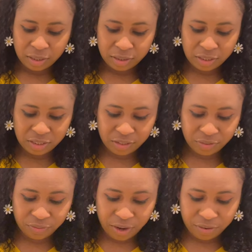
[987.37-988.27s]
This is
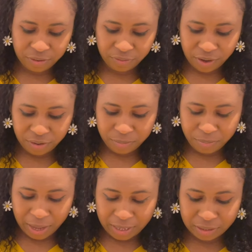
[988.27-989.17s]
very, very
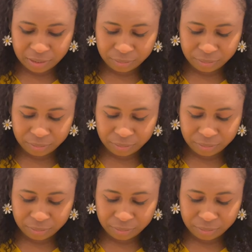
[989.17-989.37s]
bad.